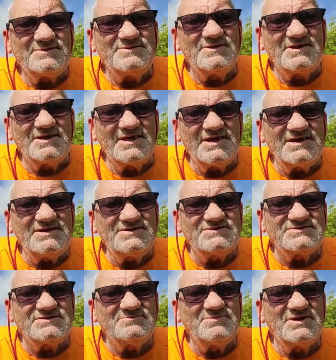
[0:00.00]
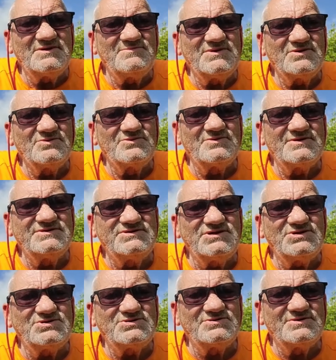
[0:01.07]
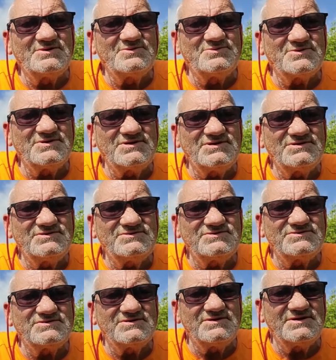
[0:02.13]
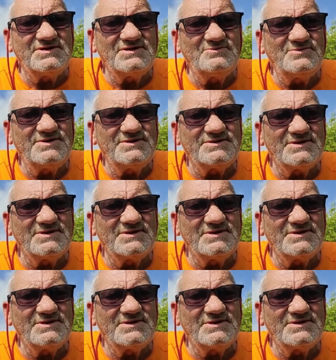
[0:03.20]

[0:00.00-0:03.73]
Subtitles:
legs. There may be other additional things to deal with,